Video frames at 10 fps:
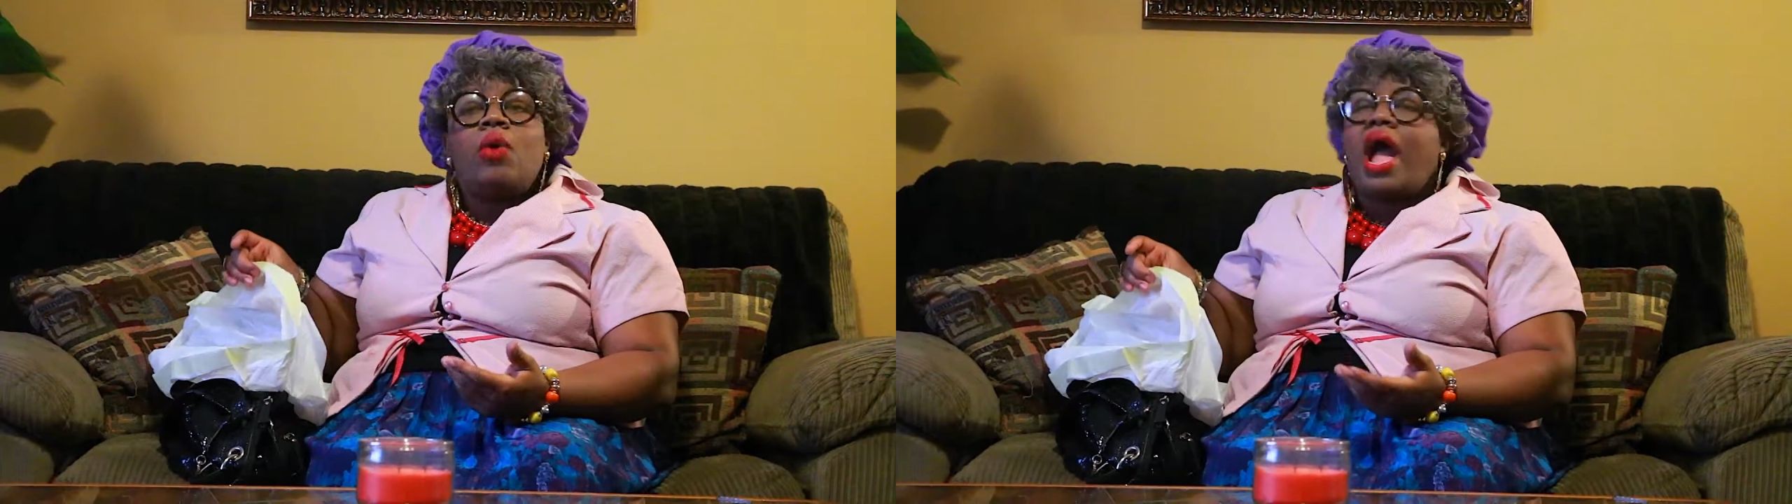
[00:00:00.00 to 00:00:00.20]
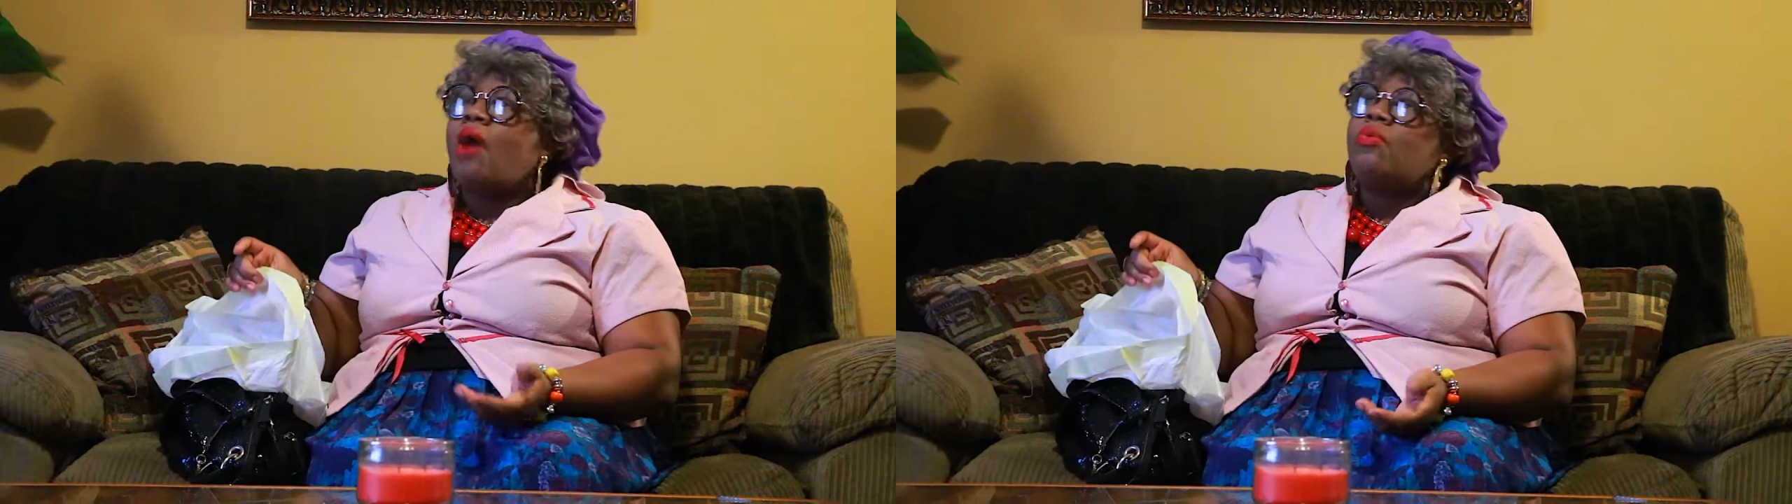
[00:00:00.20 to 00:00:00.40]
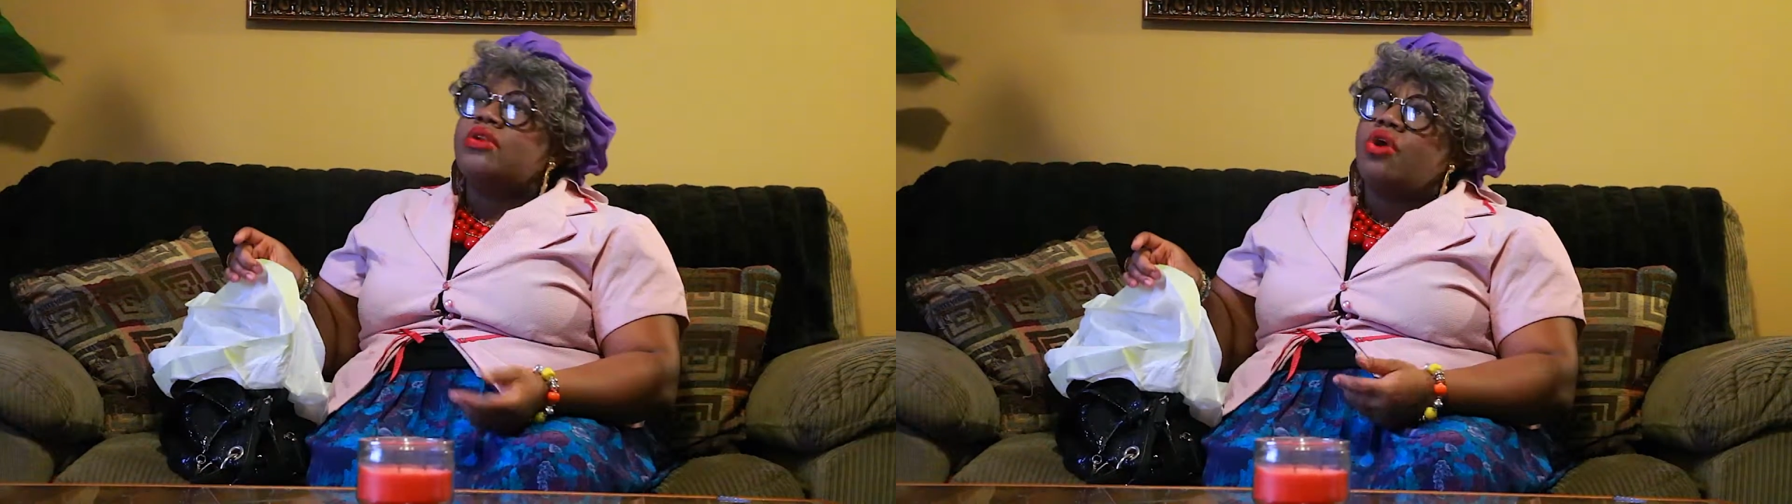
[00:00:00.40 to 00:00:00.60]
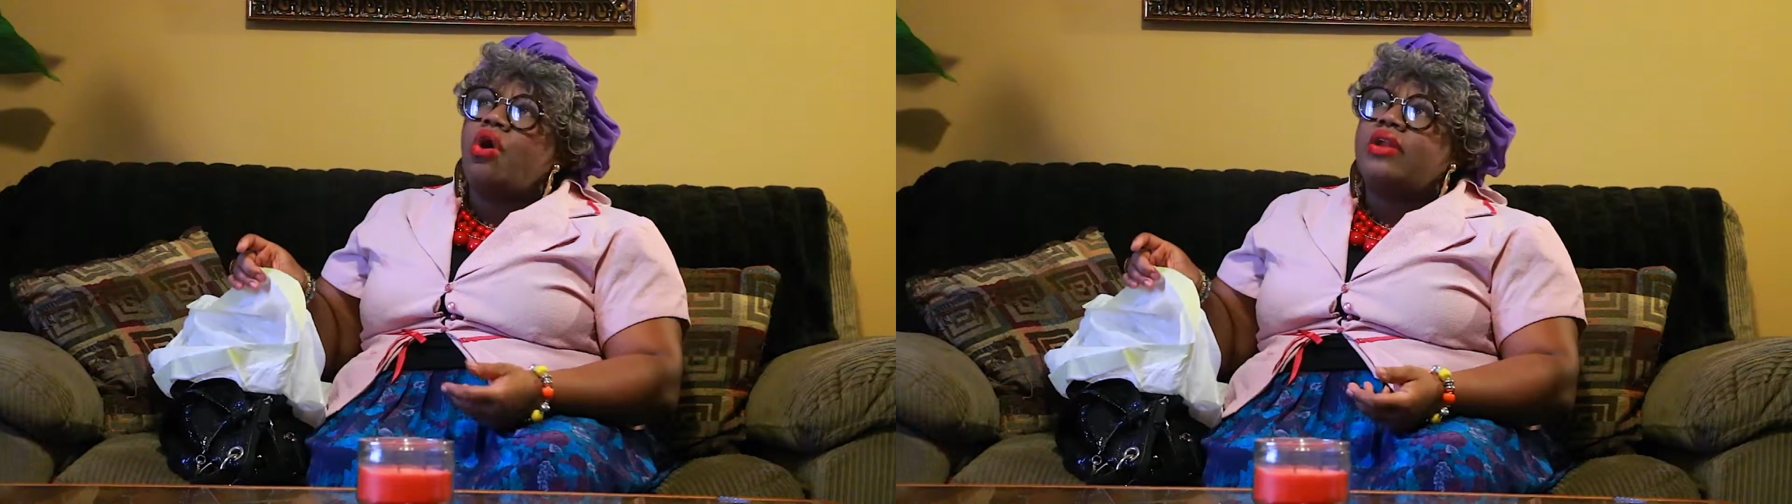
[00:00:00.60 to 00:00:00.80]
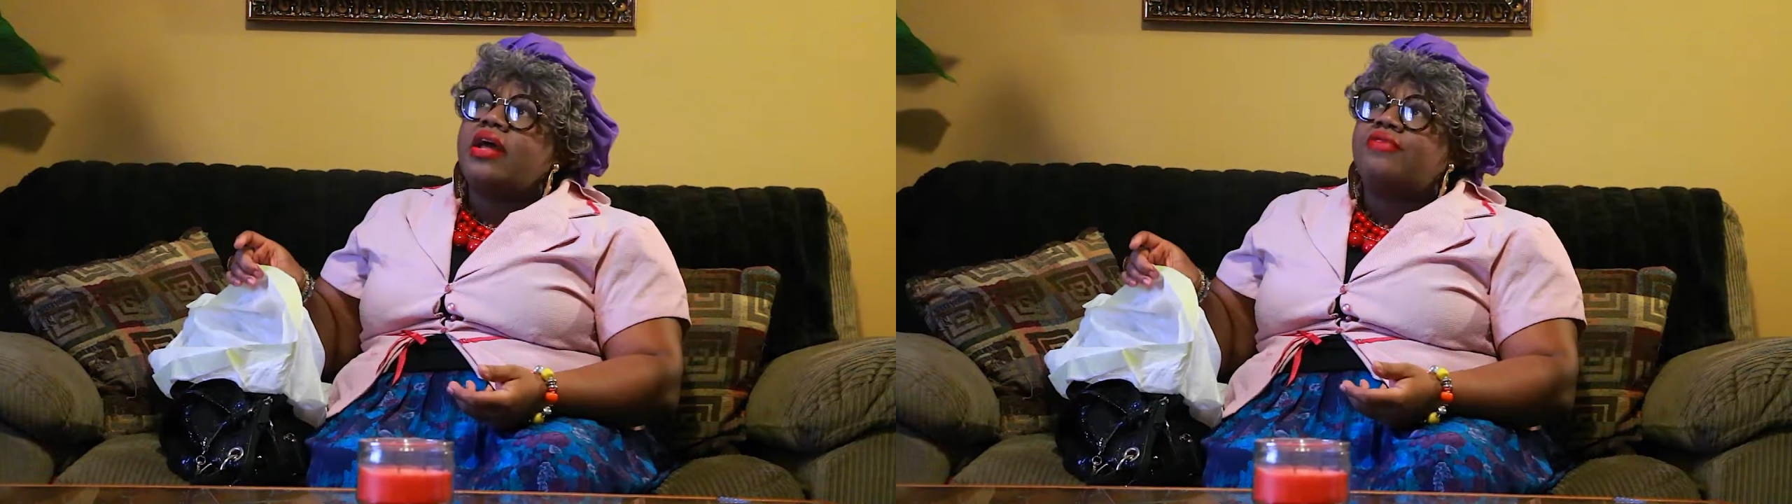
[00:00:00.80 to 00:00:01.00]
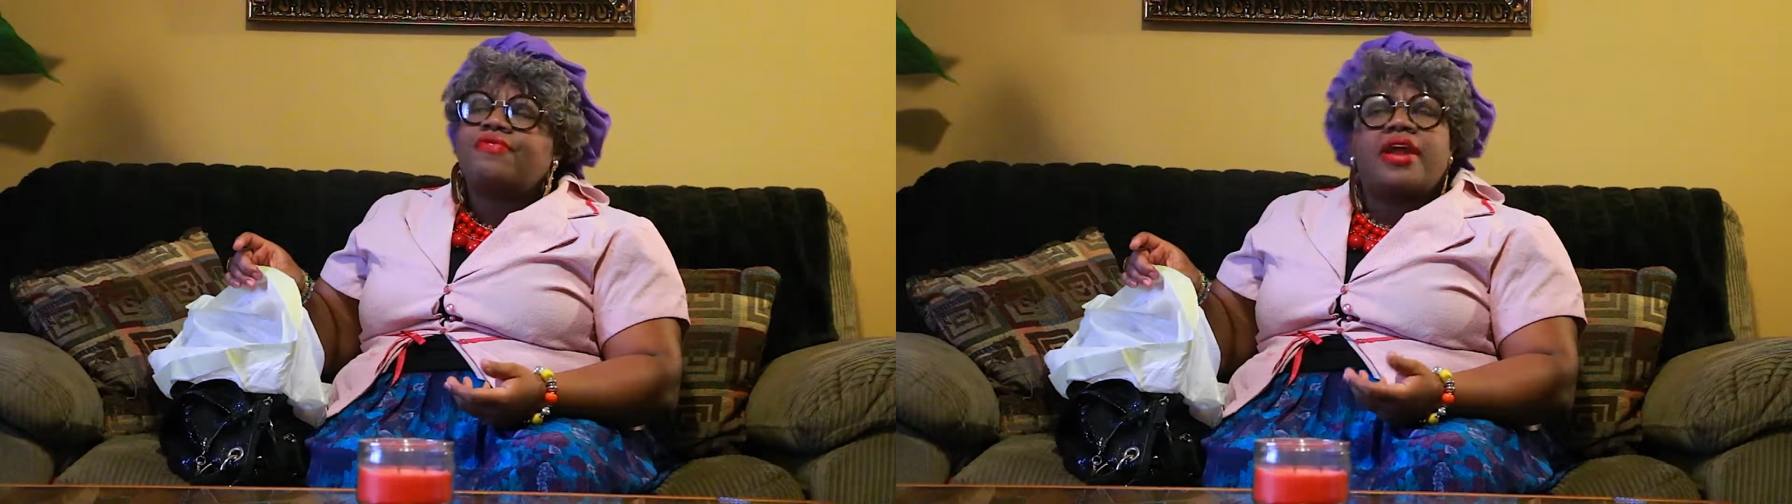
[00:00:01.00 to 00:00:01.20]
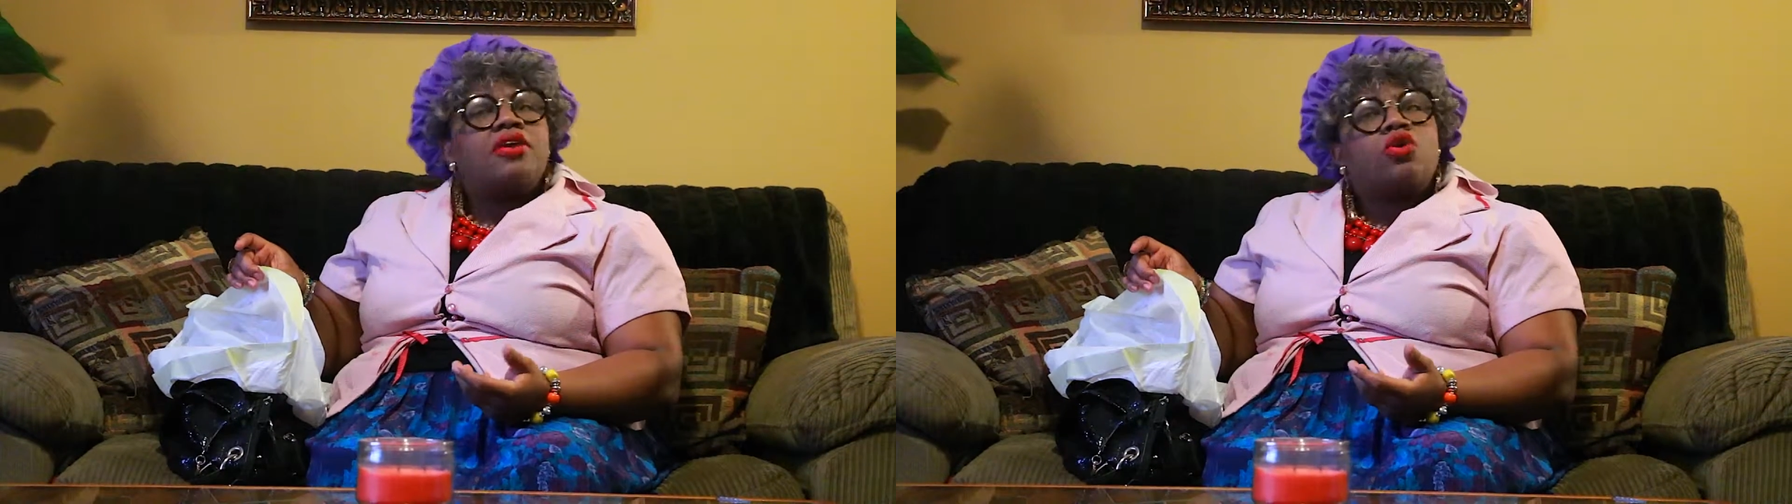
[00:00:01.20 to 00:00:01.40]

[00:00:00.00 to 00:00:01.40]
I wouldn't call that a friend,